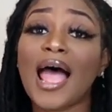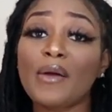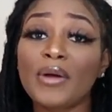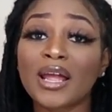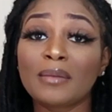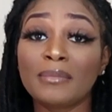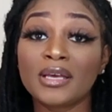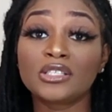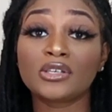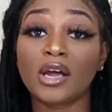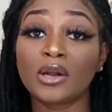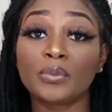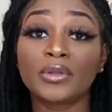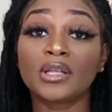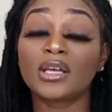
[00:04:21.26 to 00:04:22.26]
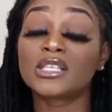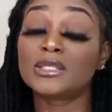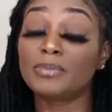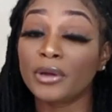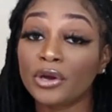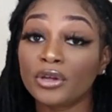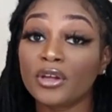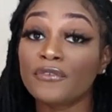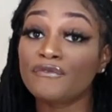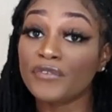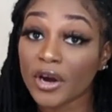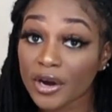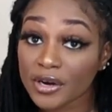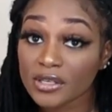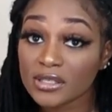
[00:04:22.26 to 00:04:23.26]
I recommend starting with Experian
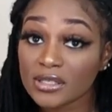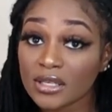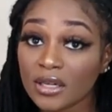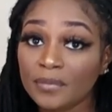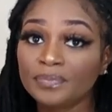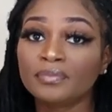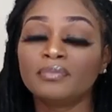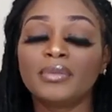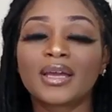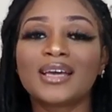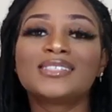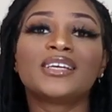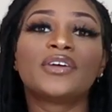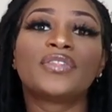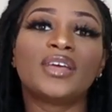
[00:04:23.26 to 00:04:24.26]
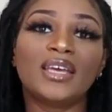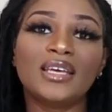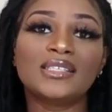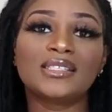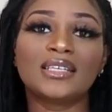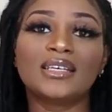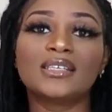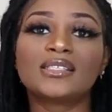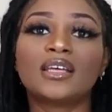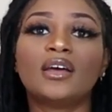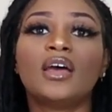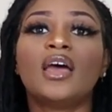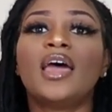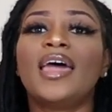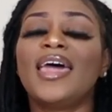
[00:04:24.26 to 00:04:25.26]
first because they're the easiest.
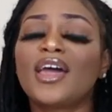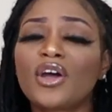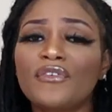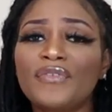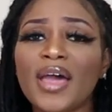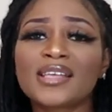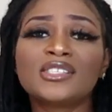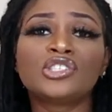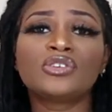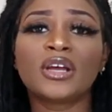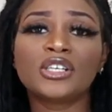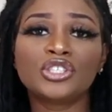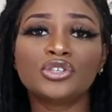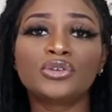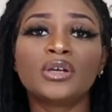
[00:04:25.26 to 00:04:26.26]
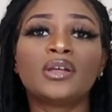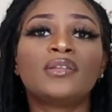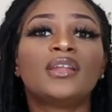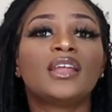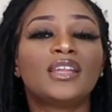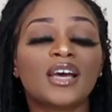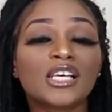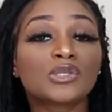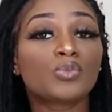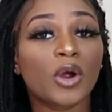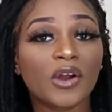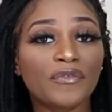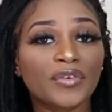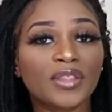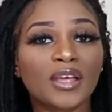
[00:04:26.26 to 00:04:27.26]
Equifax and Transunion, it does
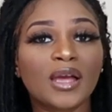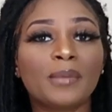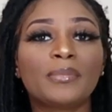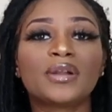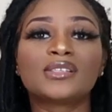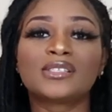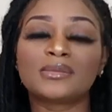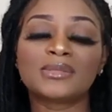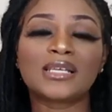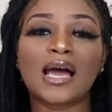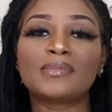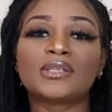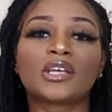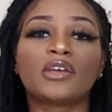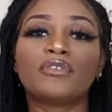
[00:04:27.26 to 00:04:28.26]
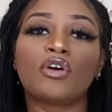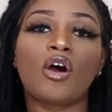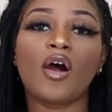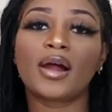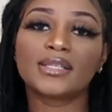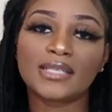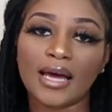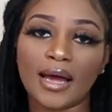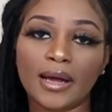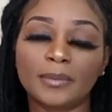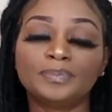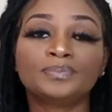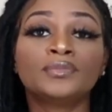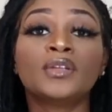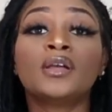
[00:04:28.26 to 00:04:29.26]
work for them, but sometimes they give you a hard
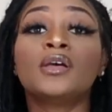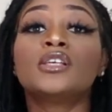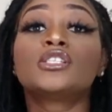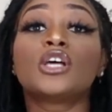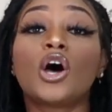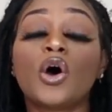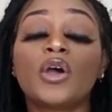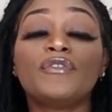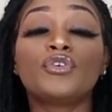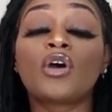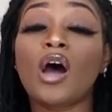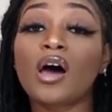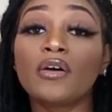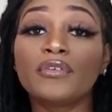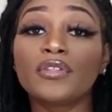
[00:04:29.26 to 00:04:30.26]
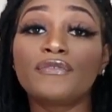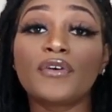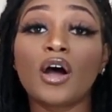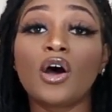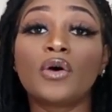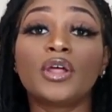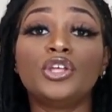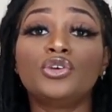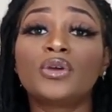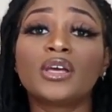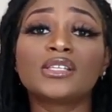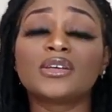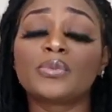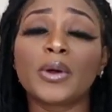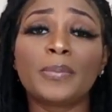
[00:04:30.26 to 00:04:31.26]
time. So if you call over the phone and you
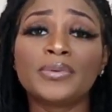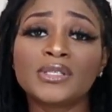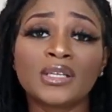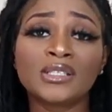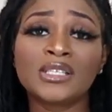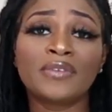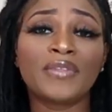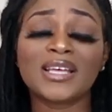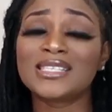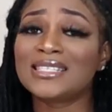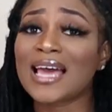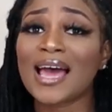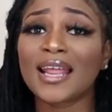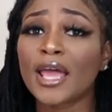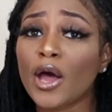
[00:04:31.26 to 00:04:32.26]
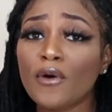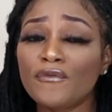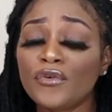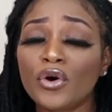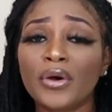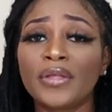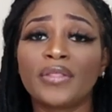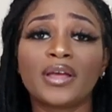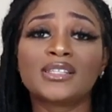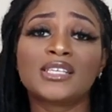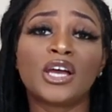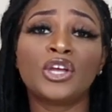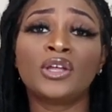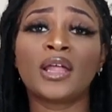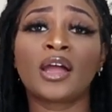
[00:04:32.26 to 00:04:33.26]
get a representative that's not helpful and they
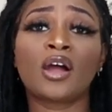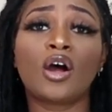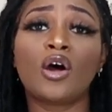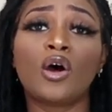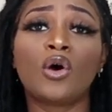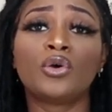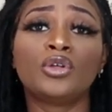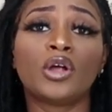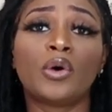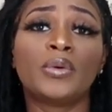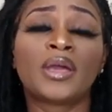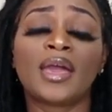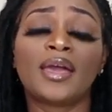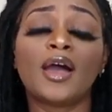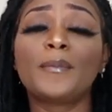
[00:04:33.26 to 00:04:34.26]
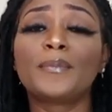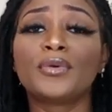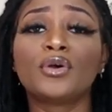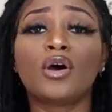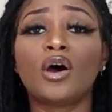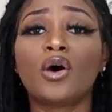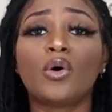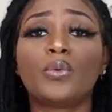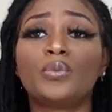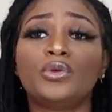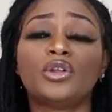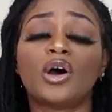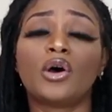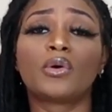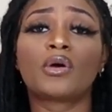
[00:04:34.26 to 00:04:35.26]
tell you like, oh, we can't help you, oh,
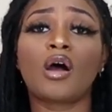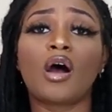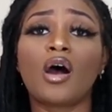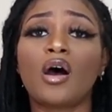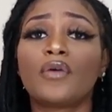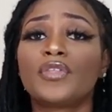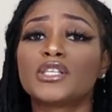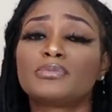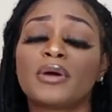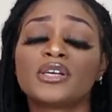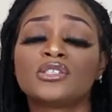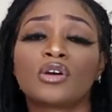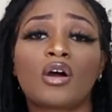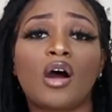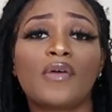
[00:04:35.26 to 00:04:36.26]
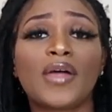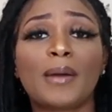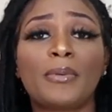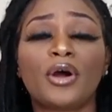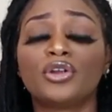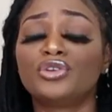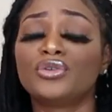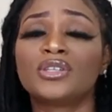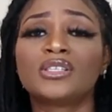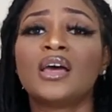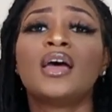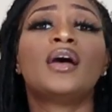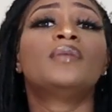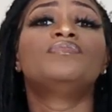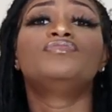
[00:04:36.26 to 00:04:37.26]
call this person or call that person or do
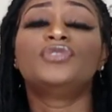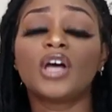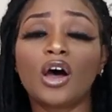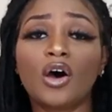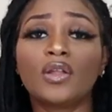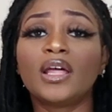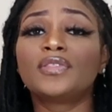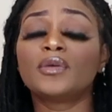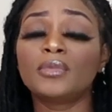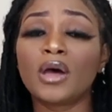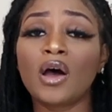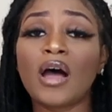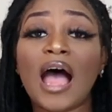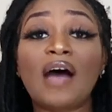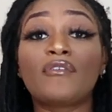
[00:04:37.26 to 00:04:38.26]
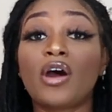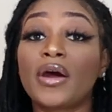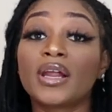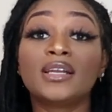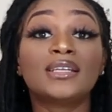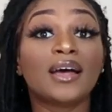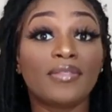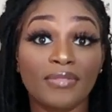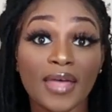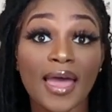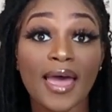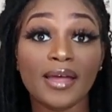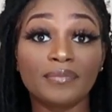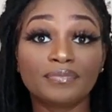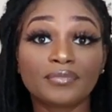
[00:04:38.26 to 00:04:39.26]
this. No, let them know I've already done
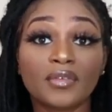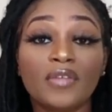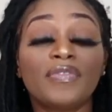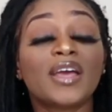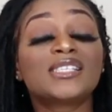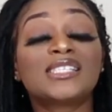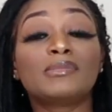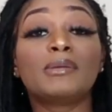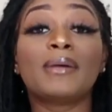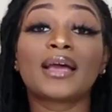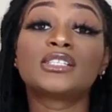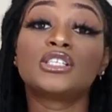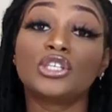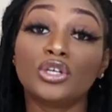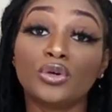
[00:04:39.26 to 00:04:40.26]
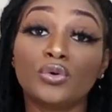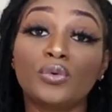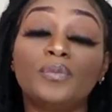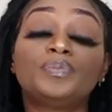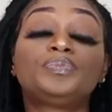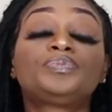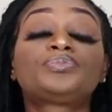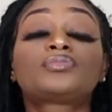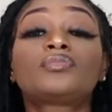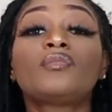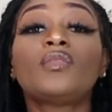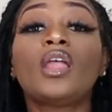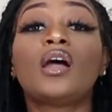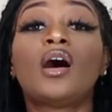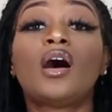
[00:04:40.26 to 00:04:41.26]
that. They send me back to you.
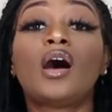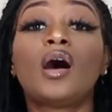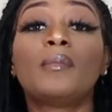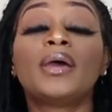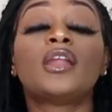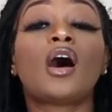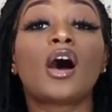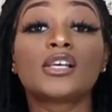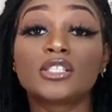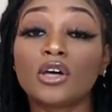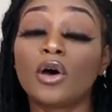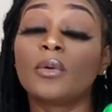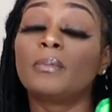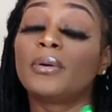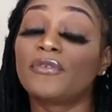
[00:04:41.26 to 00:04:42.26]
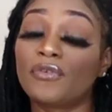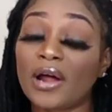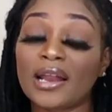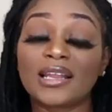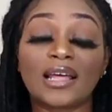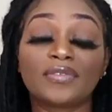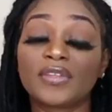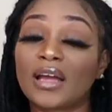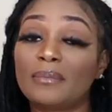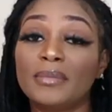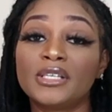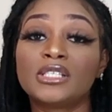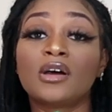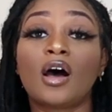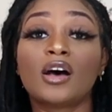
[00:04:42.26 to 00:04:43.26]
And also, before I think I
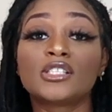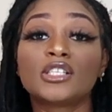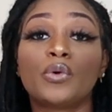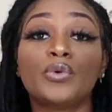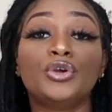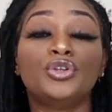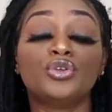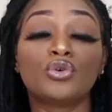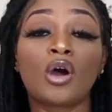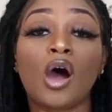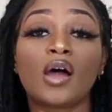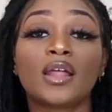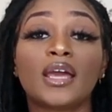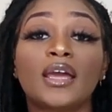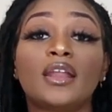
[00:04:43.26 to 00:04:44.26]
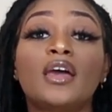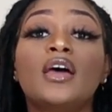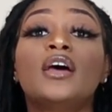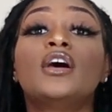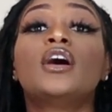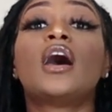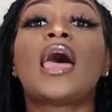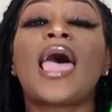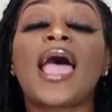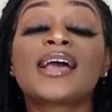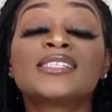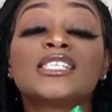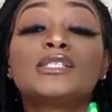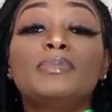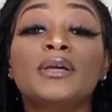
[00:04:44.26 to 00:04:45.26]
mentioned also, when you do call in,
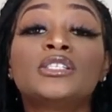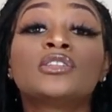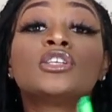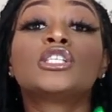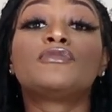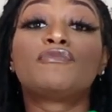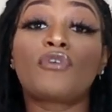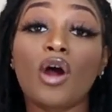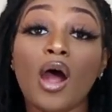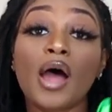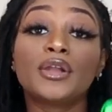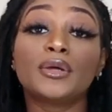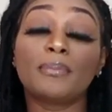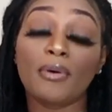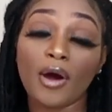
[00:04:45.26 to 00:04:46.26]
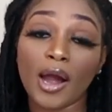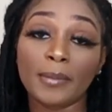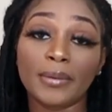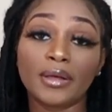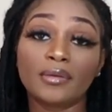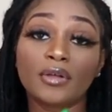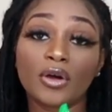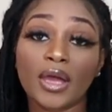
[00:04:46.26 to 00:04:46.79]
ask to speak to this fraud department.